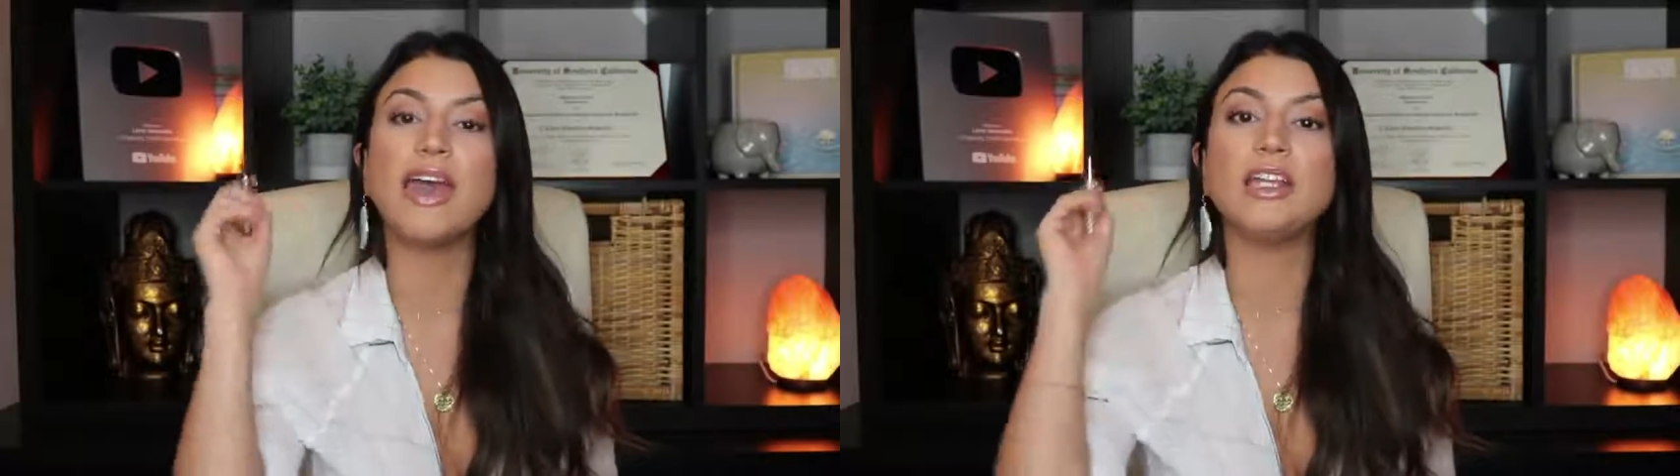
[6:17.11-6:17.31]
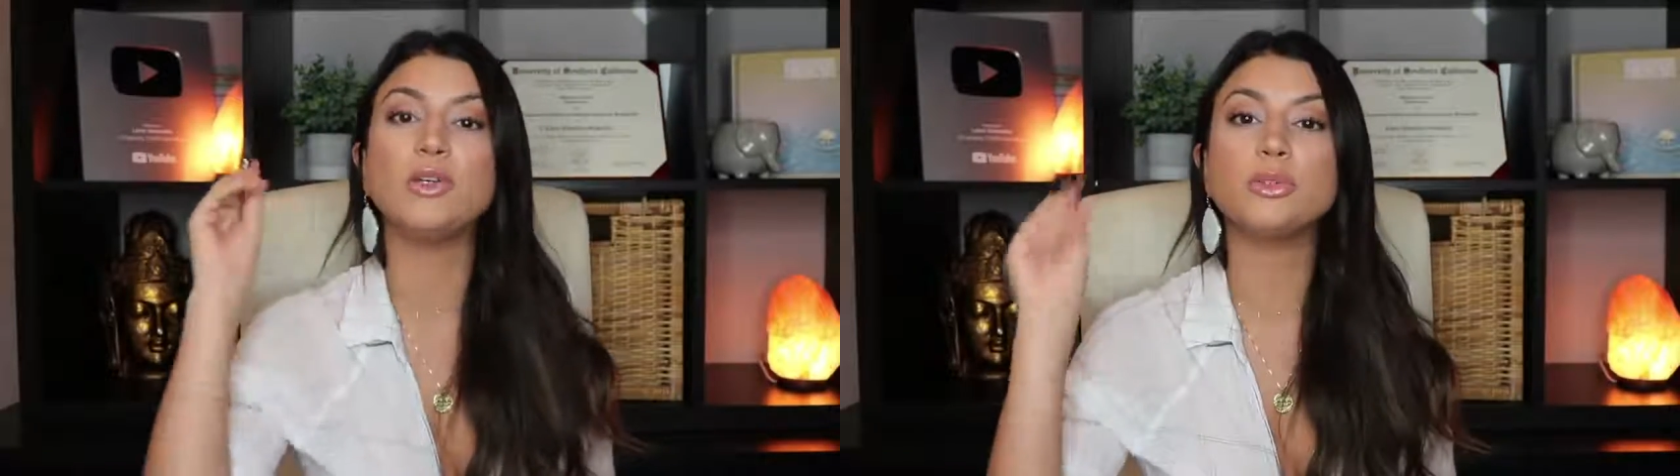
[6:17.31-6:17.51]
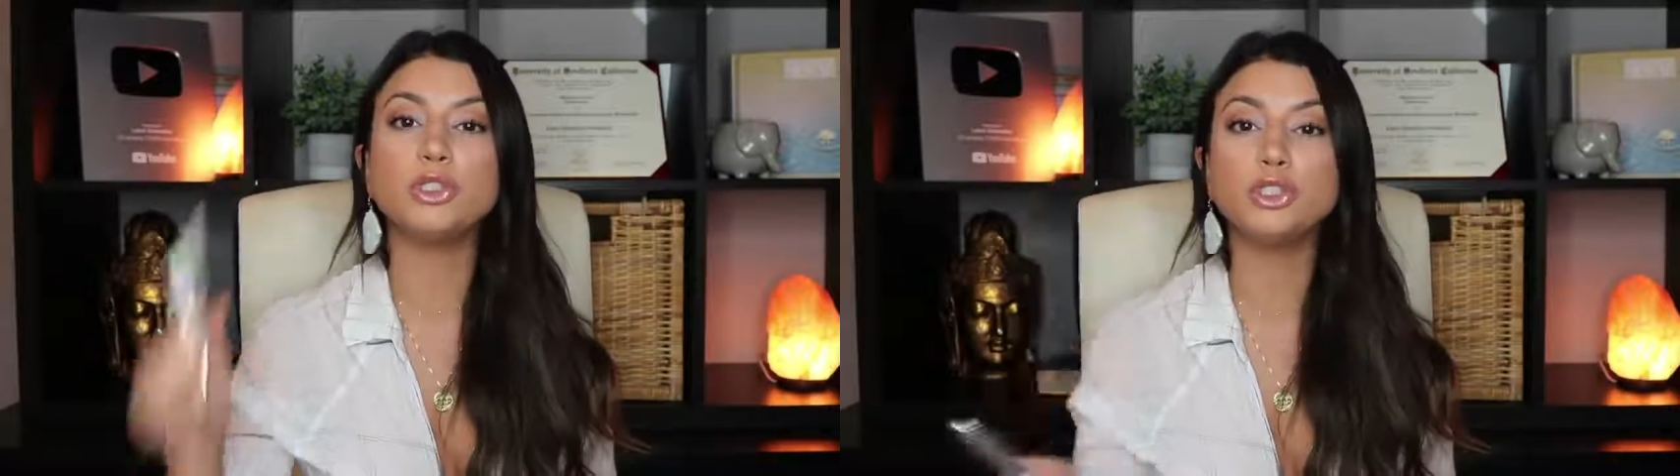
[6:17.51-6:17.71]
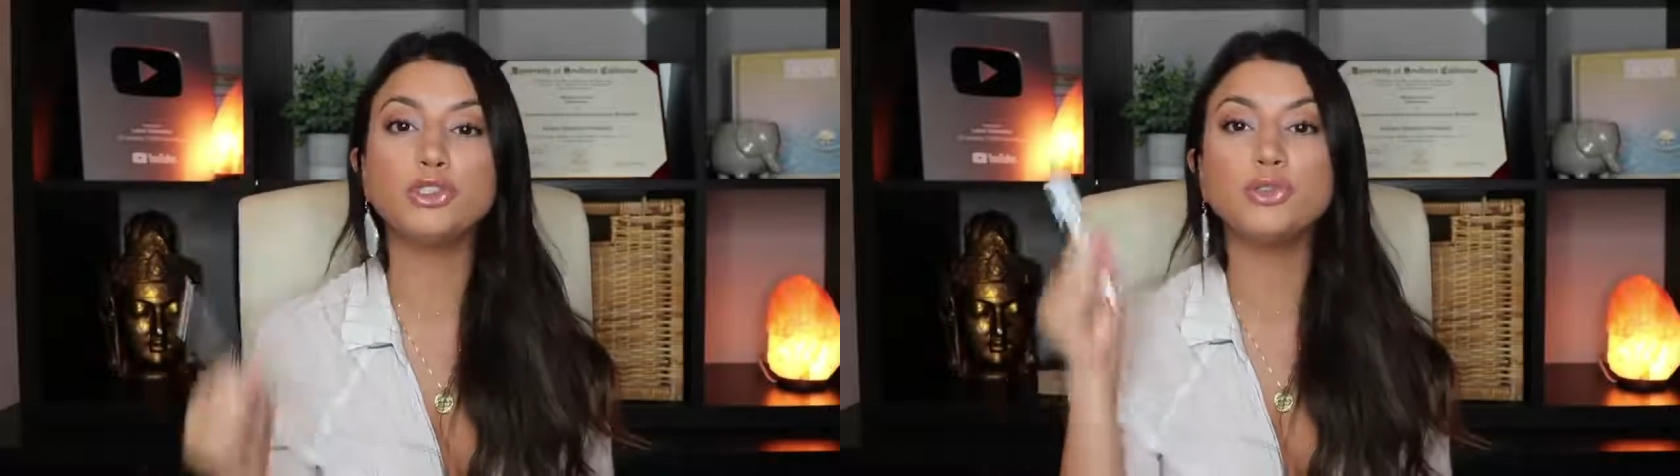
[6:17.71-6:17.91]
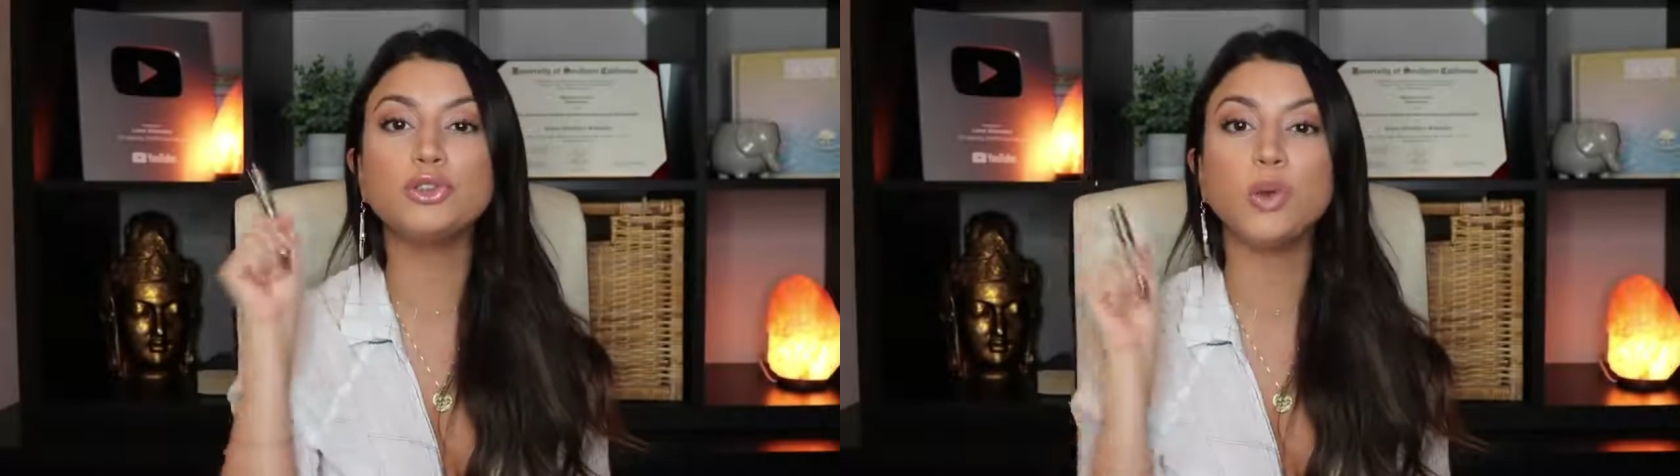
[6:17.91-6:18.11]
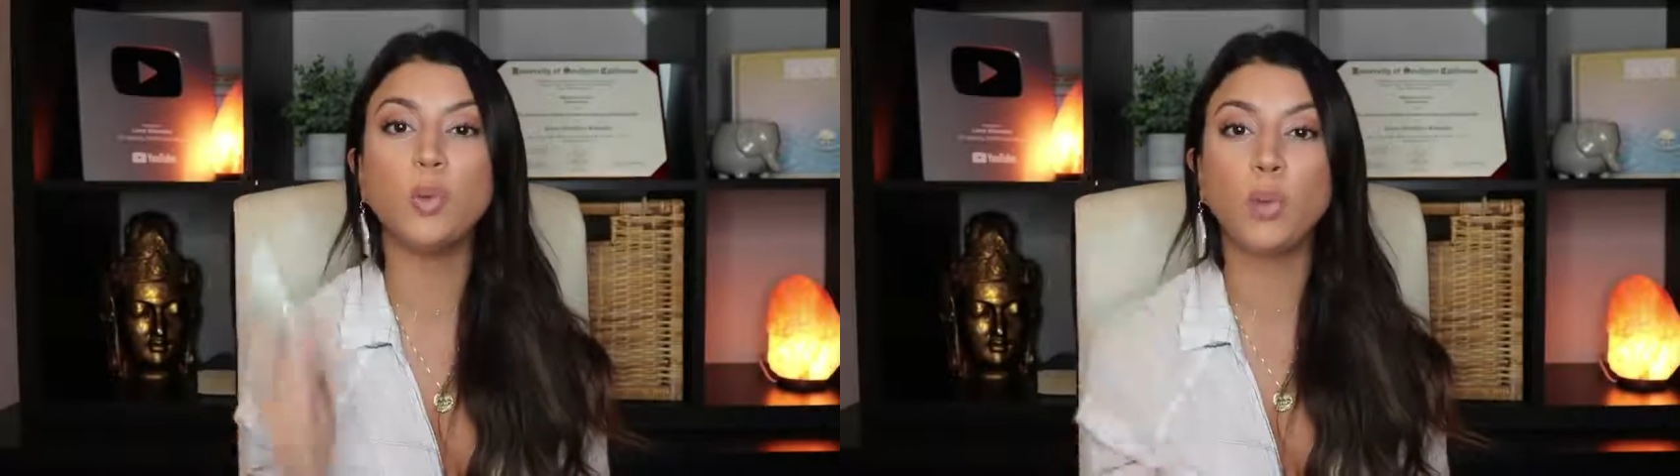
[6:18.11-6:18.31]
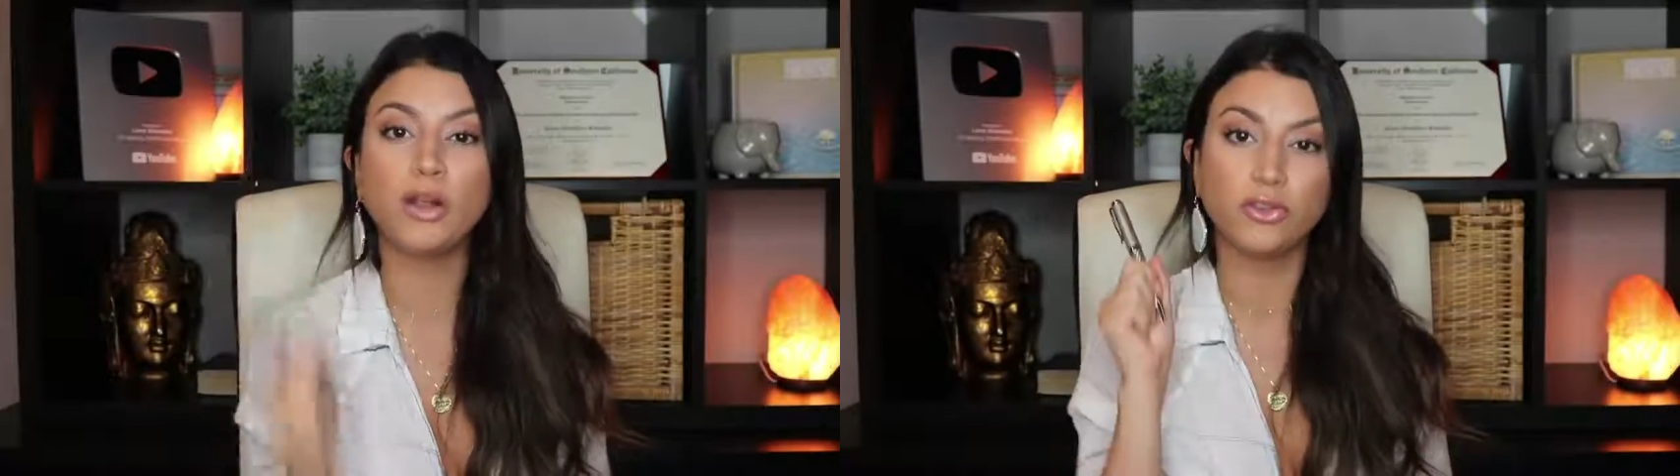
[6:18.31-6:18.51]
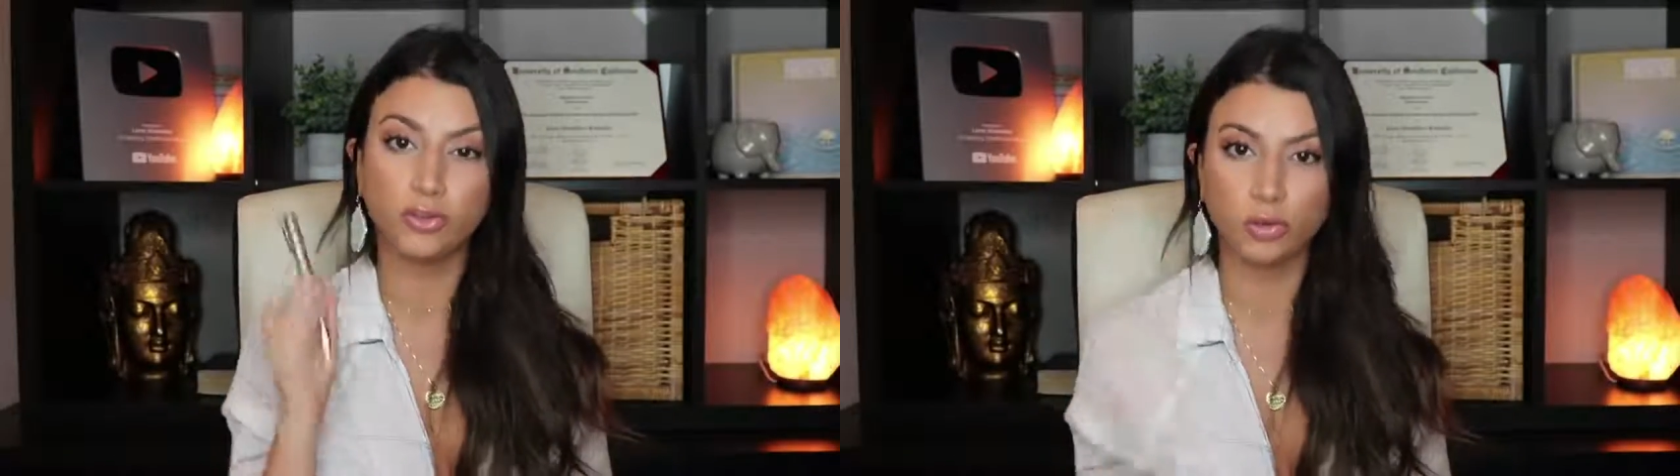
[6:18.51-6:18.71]
and you would choose
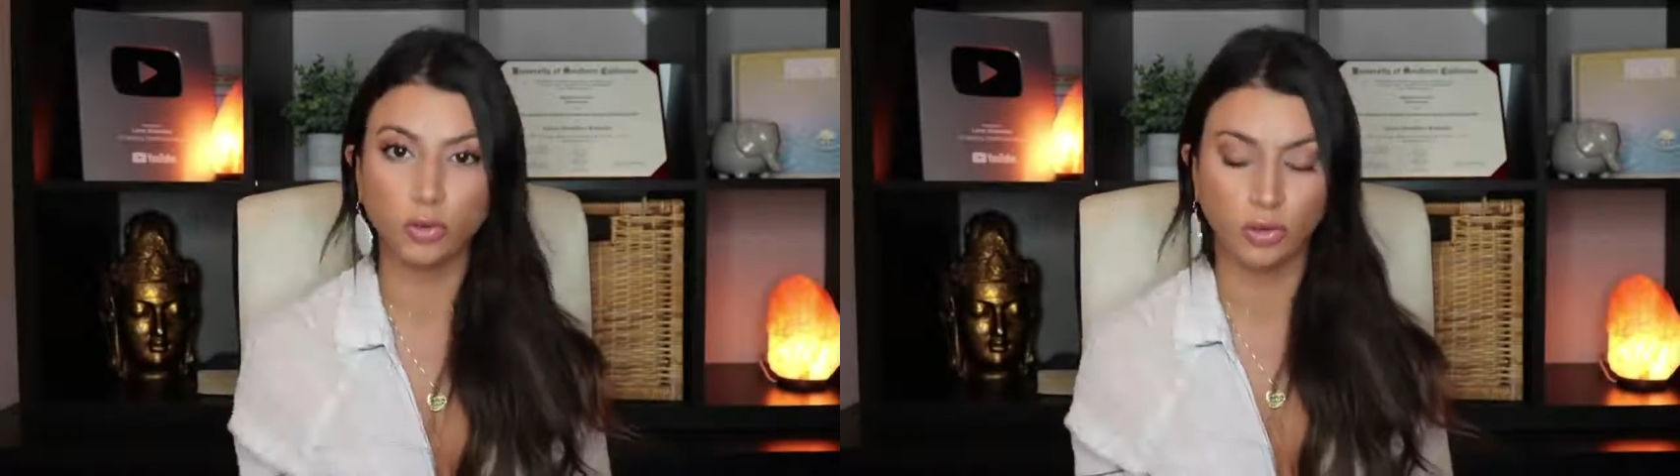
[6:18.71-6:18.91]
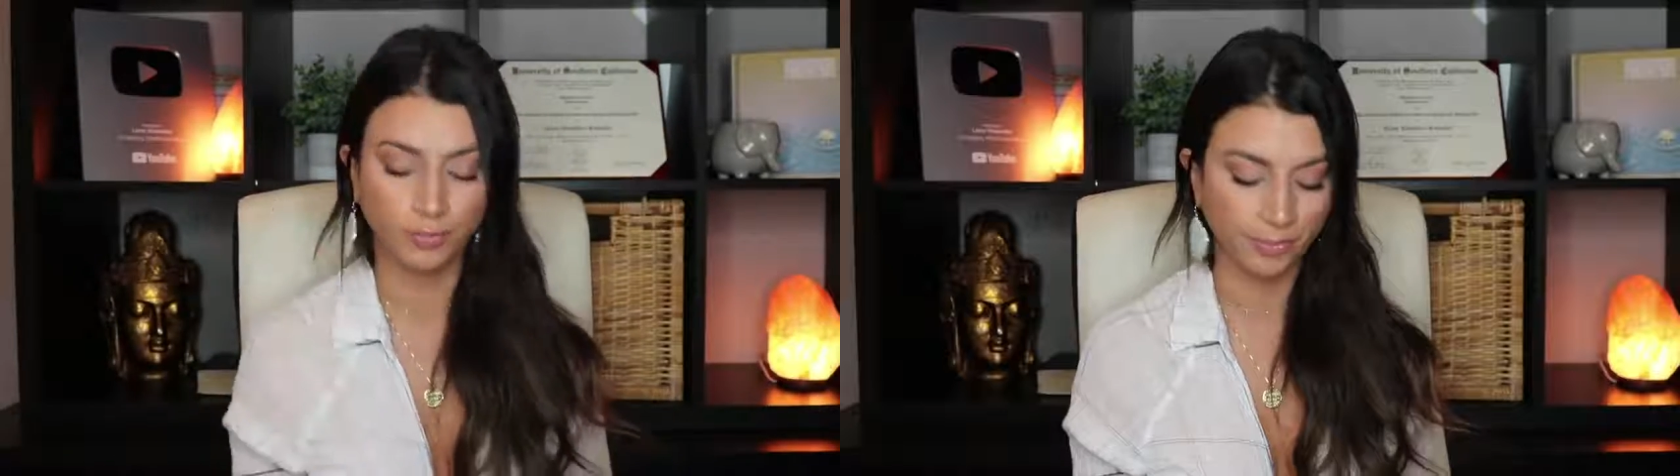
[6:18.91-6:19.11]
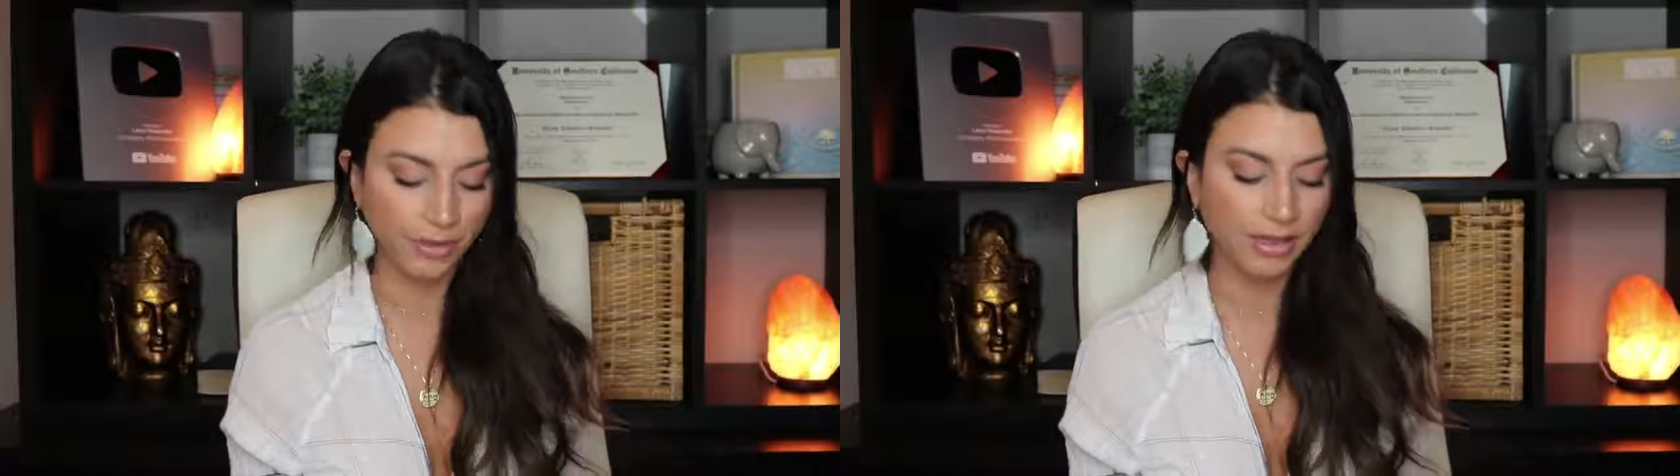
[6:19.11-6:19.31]
what tool.